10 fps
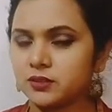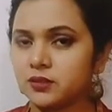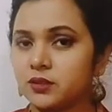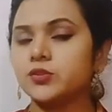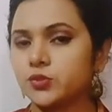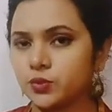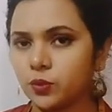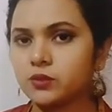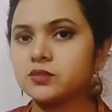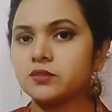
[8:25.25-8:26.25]
You should
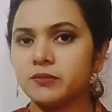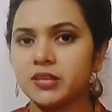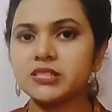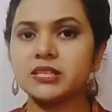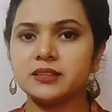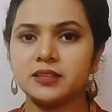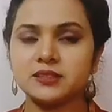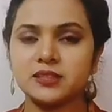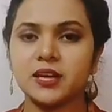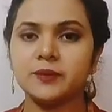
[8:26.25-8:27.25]
also mention the
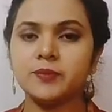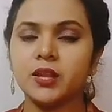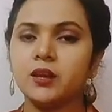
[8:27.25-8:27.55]
time